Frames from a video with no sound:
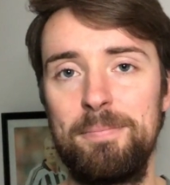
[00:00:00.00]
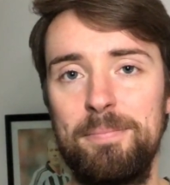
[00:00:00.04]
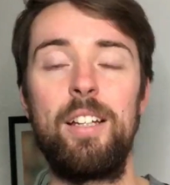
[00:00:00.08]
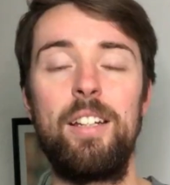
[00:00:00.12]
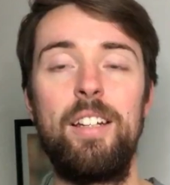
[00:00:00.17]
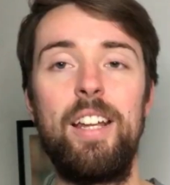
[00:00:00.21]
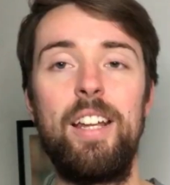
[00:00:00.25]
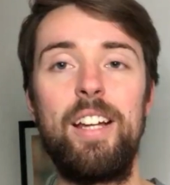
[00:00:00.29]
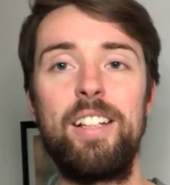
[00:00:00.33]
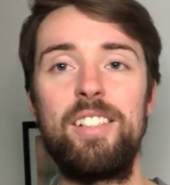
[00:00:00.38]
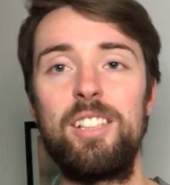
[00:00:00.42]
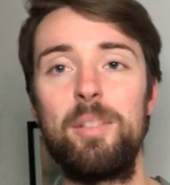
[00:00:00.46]

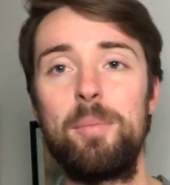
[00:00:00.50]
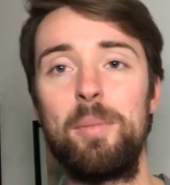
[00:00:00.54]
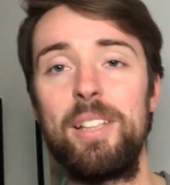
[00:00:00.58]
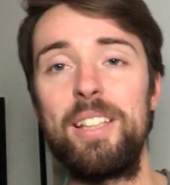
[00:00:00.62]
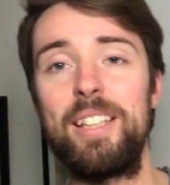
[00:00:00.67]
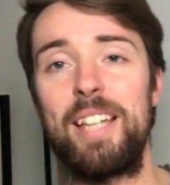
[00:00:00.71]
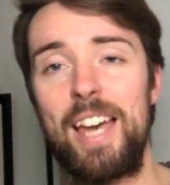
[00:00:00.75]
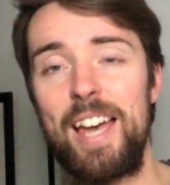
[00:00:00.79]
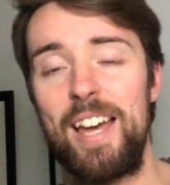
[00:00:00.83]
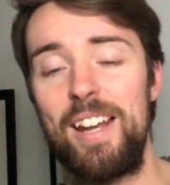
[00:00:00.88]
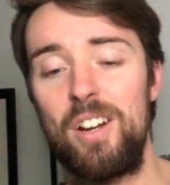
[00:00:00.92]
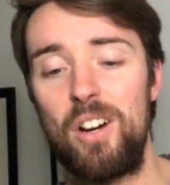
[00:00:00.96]
Next up
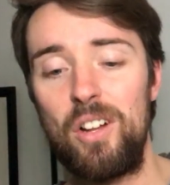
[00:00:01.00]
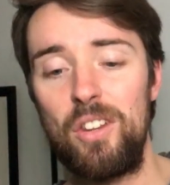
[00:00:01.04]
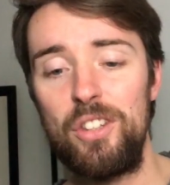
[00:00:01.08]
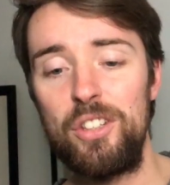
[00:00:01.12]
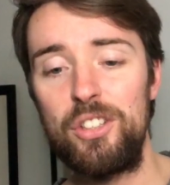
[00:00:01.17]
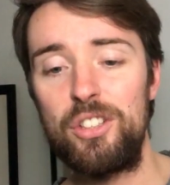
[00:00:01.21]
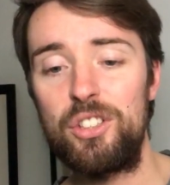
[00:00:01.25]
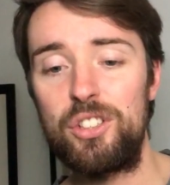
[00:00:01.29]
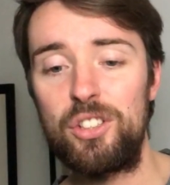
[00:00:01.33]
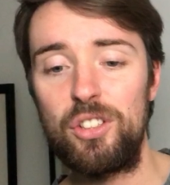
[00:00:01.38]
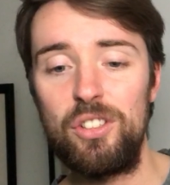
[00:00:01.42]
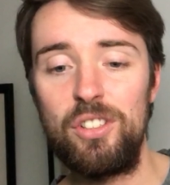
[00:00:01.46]
again on the
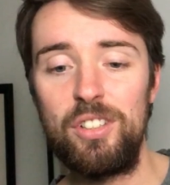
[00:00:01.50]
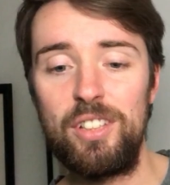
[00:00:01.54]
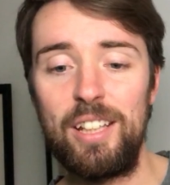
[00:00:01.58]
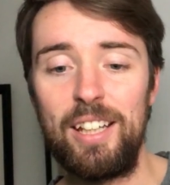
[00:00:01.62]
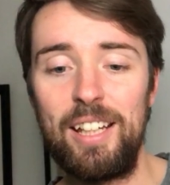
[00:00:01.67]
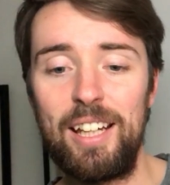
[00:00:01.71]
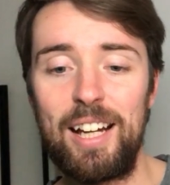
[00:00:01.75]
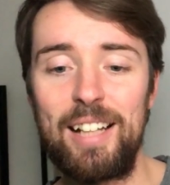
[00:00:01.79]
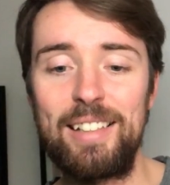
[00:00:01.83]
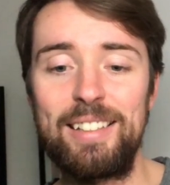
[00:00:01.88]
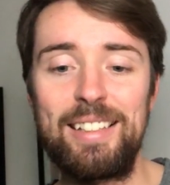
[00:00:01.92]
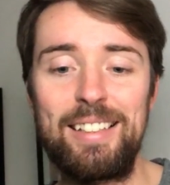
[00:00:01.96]
Sunday
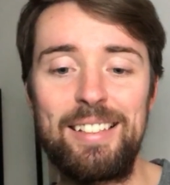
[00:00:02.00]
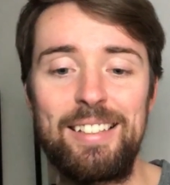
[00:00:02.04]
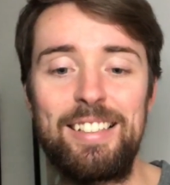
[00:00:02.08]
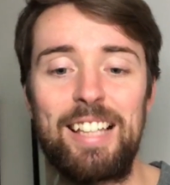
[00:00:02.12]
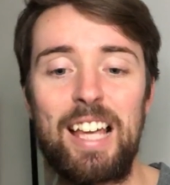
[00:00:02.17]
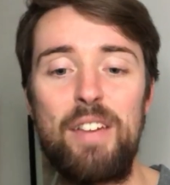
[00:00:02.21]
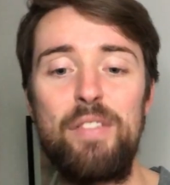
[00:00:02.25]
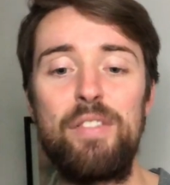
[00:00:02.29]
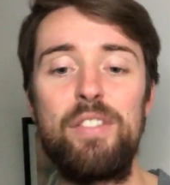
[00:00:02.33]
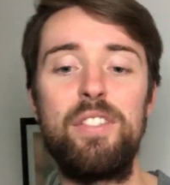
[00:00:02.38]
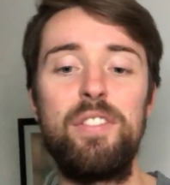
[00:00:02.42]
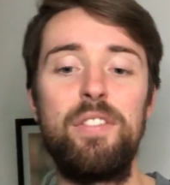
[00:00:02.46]
at
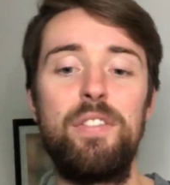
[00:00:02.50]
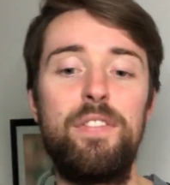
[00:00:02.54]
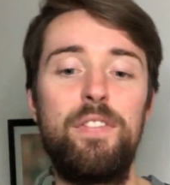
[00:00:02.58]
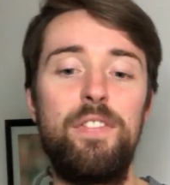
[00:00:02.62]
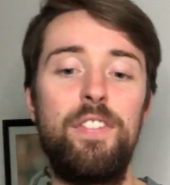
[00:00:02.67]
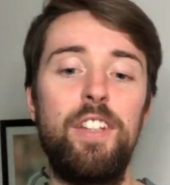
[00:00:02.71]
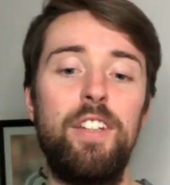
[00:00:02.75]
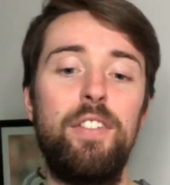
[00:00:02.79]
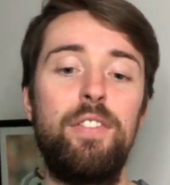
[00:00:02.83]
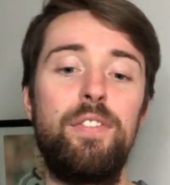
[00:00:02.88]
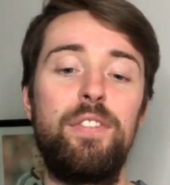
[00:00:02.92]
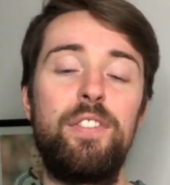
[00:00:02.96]

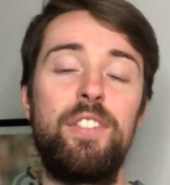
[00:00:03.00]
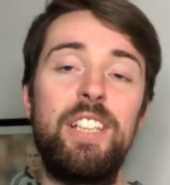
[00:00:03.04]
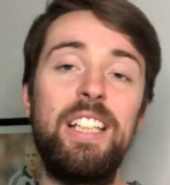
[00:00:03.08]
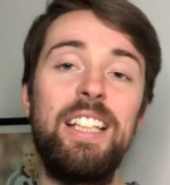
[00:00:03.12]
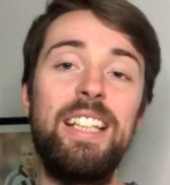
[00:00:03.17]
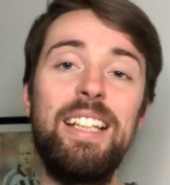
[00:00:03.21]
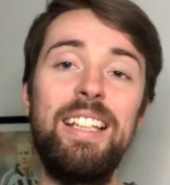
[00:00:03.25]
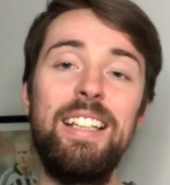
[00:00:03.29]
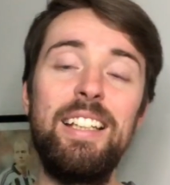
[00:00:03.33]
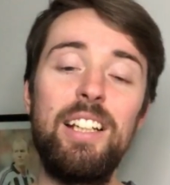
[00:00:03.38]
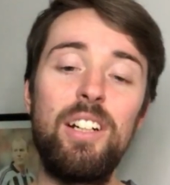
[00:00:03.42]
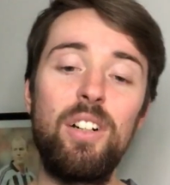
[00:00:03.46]

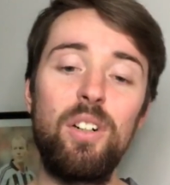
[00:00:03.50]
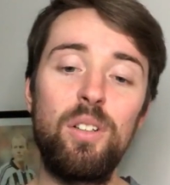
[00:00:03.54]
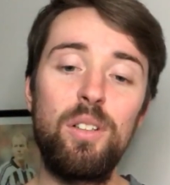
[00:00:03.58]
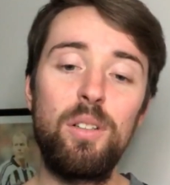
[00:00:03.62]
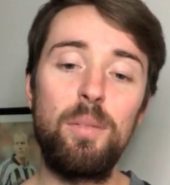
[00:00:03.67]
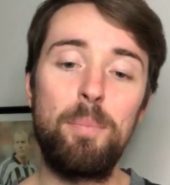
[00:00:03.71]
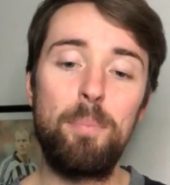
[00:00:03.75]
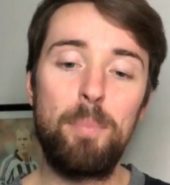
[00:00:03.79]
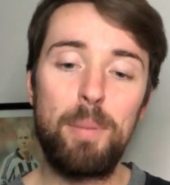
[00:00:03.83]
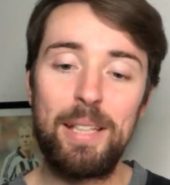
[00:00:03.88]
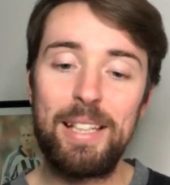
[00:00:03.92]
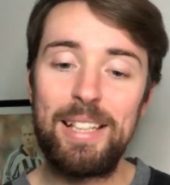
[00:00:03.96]
7:15 on
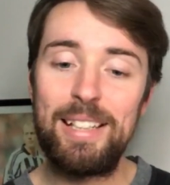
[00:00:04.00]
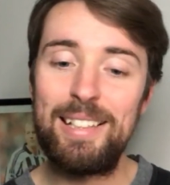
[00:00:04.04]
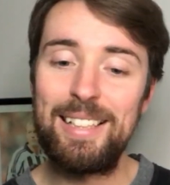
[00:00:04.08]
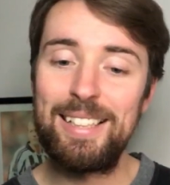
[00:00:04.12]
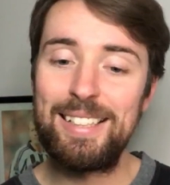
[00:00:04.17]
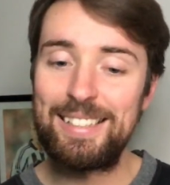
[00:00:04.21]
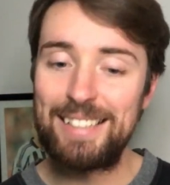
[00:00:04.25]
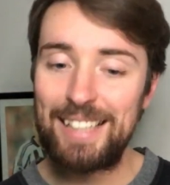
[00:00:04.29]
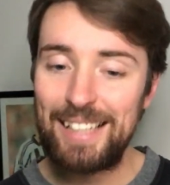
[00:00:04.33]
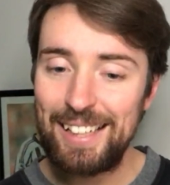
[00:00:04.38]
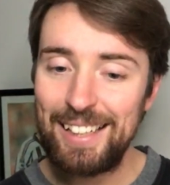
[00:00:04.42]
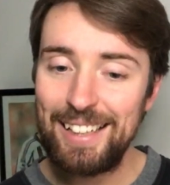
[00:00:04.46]

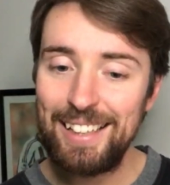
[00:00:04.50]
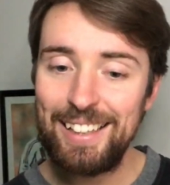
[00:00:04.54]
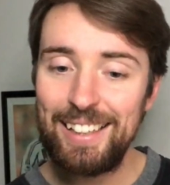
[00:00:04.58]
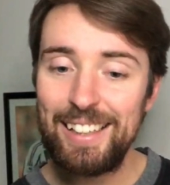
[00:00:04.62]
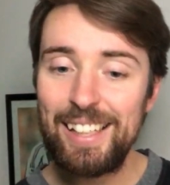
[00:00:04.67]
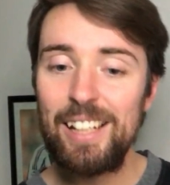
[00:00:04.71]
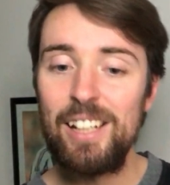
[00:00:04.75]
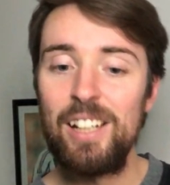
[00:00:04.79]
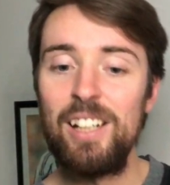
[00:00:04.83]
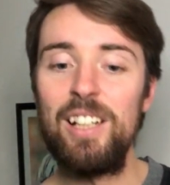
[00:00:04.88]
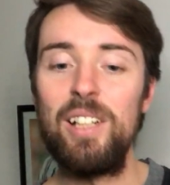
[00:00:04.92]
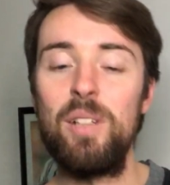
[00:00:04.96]
BT,
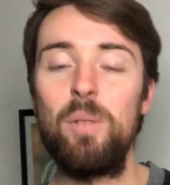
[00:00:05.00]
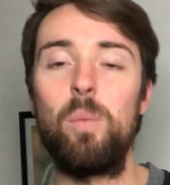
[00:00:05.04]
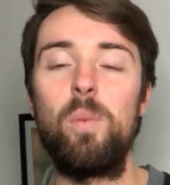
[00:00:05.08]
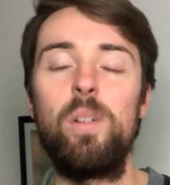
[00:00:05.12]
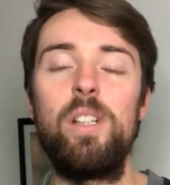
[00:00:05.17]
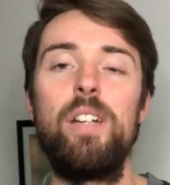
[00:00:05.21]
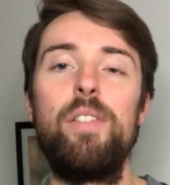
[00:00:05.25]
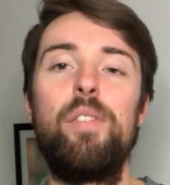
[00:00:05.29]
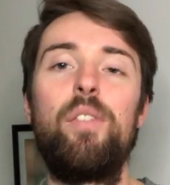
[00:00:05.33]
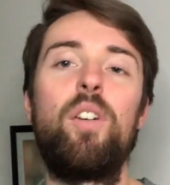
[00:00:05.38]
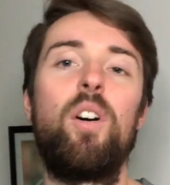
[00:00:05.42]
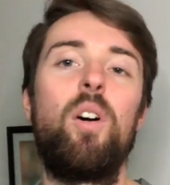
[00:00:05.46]
we
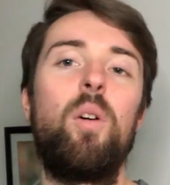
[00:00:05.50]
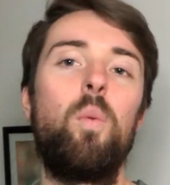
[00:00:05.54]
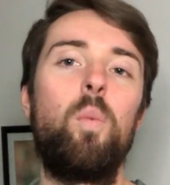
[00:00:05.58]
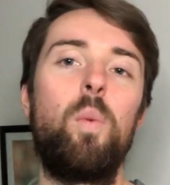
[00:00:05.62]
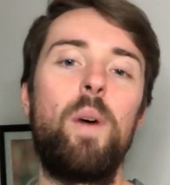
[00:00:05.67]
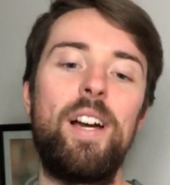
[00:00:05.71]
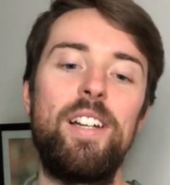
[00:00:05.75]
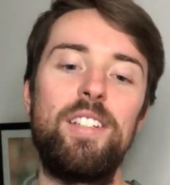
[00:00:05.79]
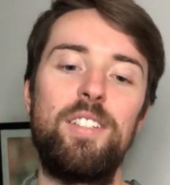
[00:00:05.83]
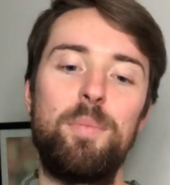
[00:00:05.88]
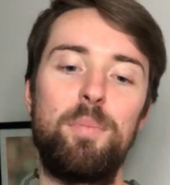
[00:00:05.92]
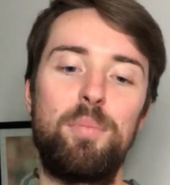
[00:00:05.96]
have got
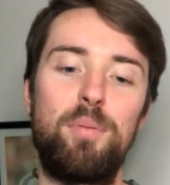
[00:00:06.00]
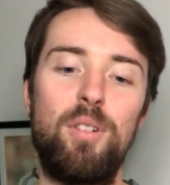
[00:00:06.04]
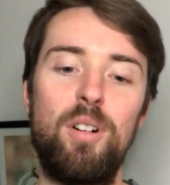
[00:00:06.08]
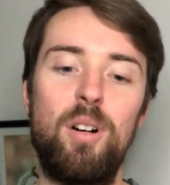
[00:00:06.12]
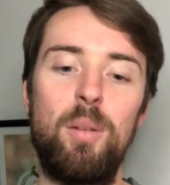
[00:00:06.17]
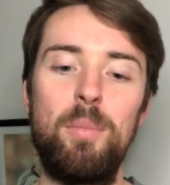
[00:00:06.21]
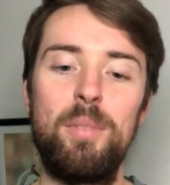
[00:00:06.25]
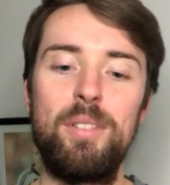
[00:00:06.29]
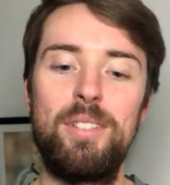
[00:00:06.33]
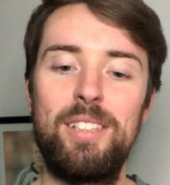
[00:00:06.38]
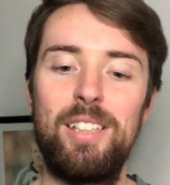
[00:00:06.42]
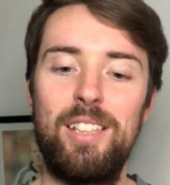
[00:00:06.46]
West
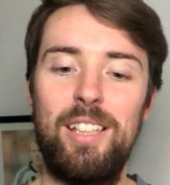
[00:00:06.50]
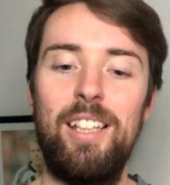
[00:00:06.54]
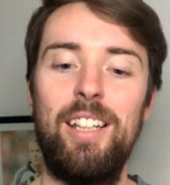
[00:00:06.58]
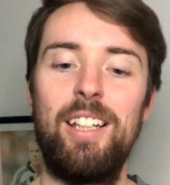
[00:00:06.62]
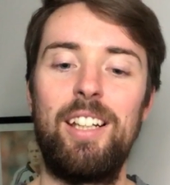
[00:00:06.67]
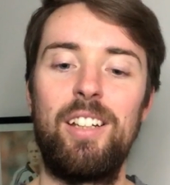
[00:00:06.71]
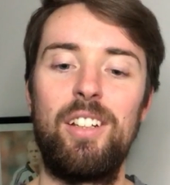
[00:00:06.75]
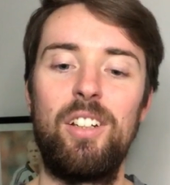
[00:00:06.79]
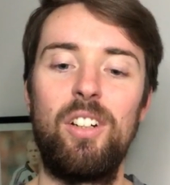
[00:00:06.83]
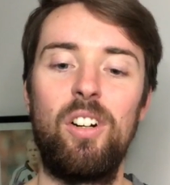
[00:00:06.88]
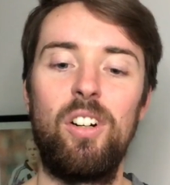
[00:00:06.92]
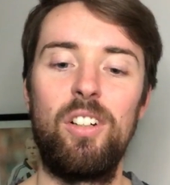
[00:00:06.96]
Brom
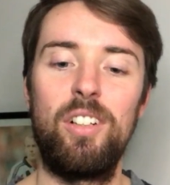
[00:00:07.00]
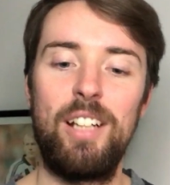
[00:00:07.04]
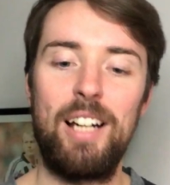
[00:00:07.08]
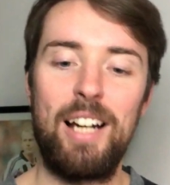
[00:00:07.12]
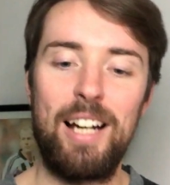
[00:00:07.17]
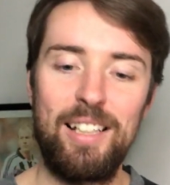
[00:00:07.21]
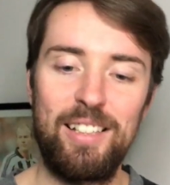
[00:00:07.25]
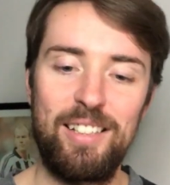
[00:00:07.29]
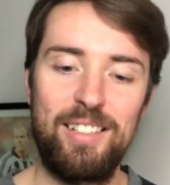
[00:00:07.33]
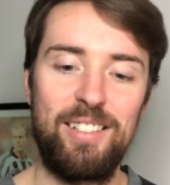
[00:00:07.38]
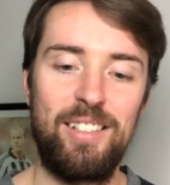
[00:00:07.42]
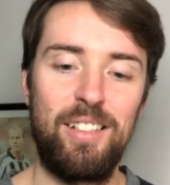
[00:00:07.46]
taking on
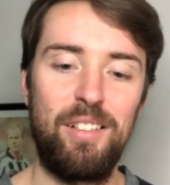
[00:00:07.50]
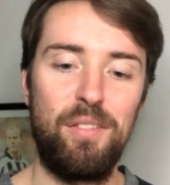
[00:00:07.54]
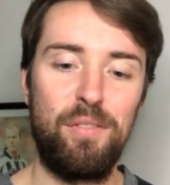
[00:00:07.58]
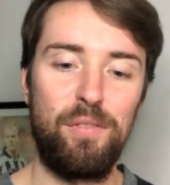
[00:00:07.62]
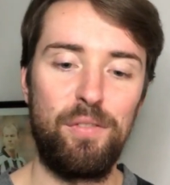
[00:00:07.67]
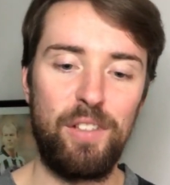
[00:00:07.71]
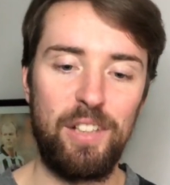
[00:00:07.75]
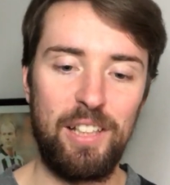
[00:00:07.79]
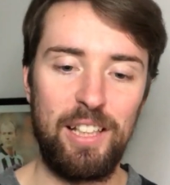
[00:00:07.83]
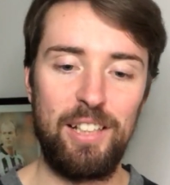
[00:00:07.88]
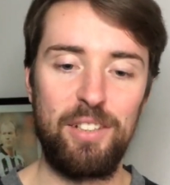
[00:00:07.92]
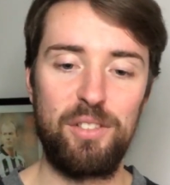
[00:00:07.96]
Aston
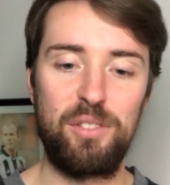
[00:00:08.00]
Villa.